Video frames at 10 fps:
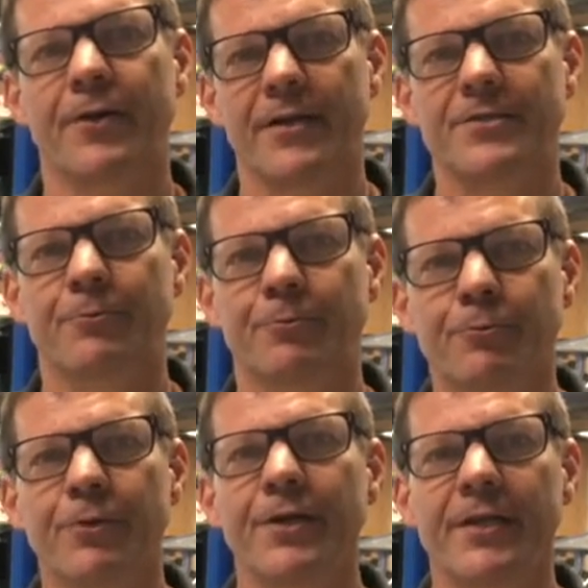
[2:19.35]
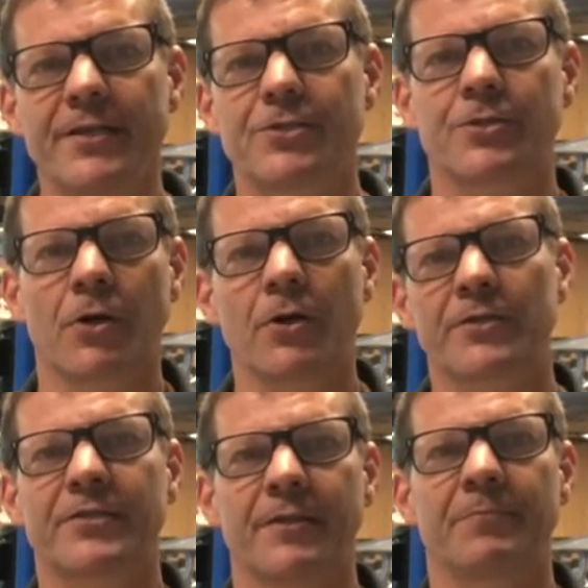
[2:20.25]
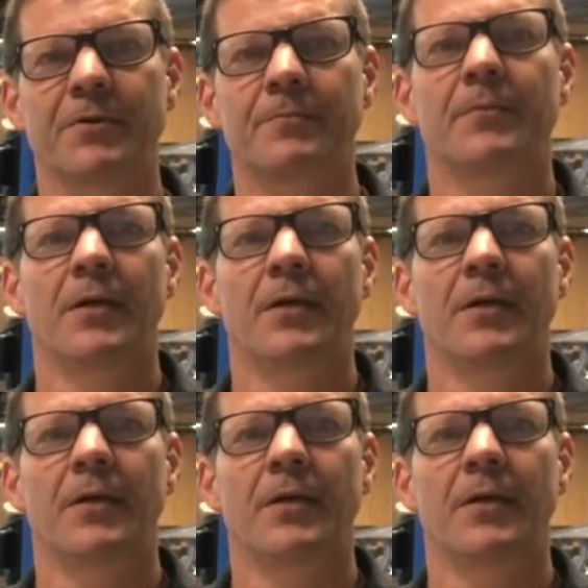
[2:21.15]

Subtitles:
is a really strong symptom